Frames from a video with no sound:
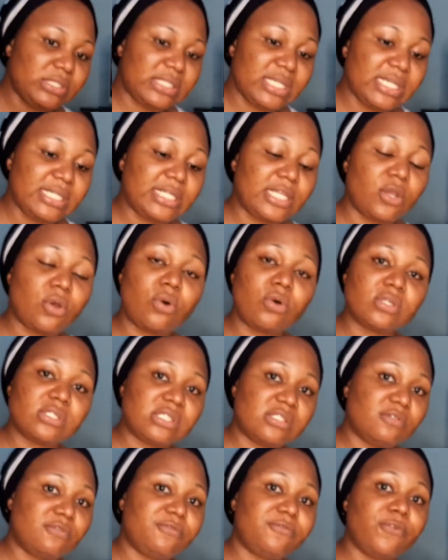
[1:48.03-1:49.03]
then they all
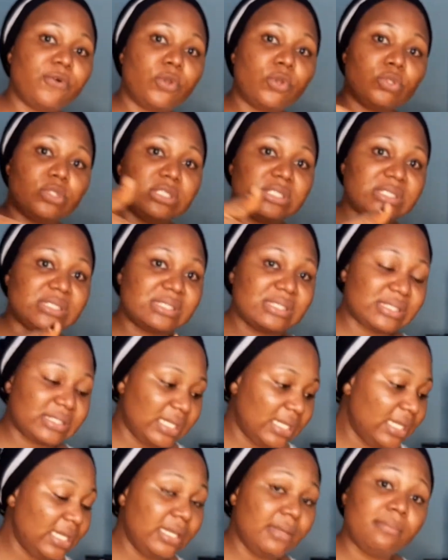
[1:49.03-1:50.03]
still fall on the
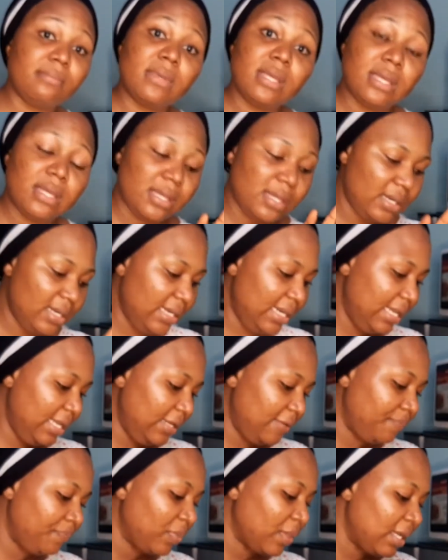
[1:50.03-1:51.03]
same
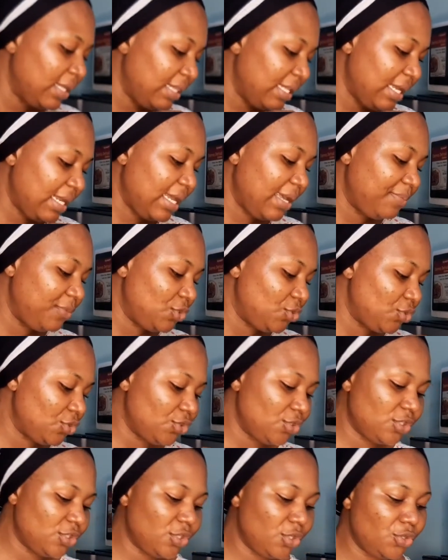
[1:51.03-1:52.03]
lane. Then I'm
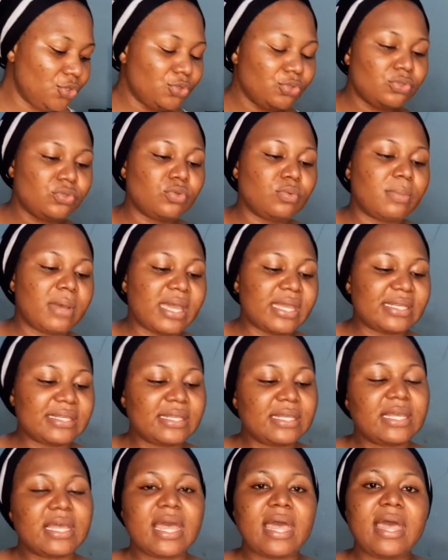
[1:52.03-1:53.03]
introducing you to my
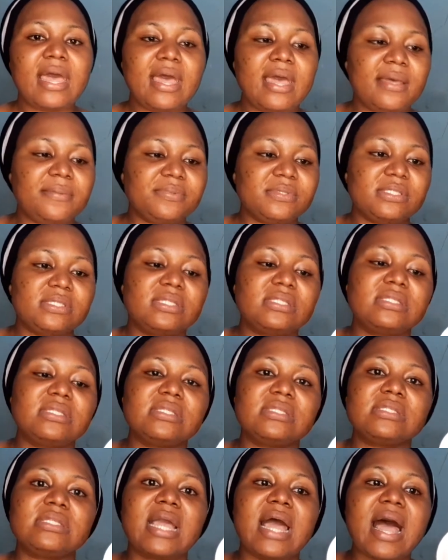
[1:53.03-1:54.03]
herbs. This
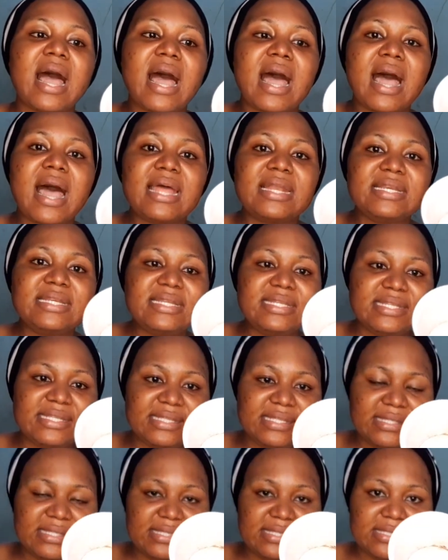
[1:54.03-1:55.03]
is the
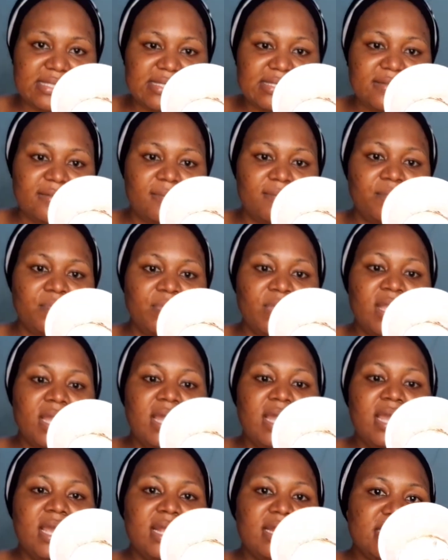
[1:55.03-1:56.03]
anise.
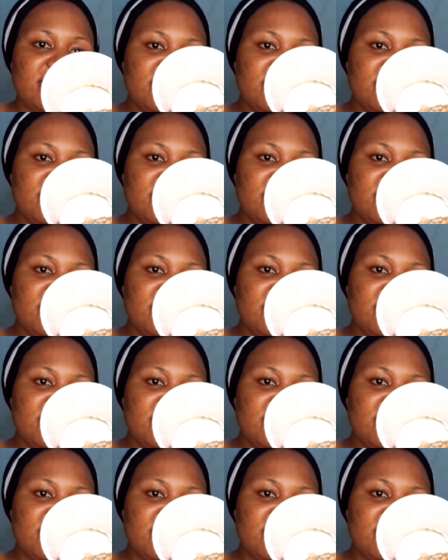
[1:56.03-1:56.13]
This